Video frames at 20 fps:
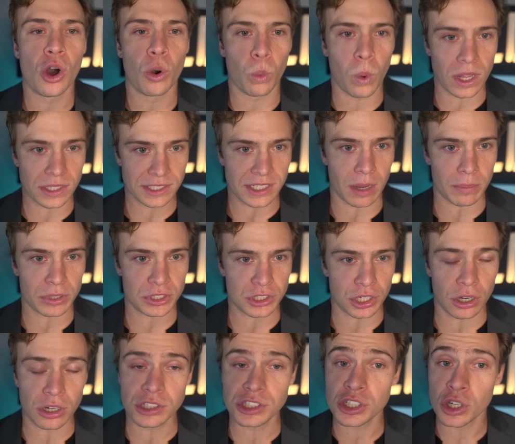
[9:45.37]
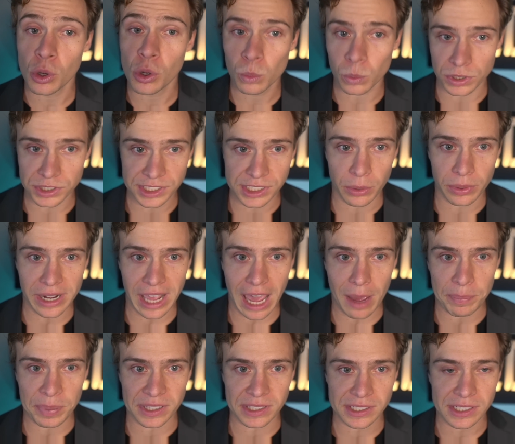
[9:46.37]
Once Kupp returns, we'll see what
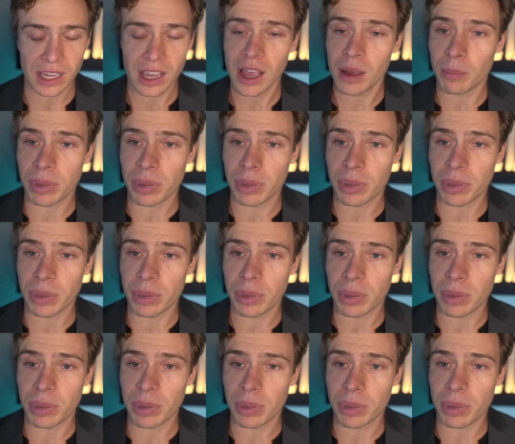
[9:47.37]
happens.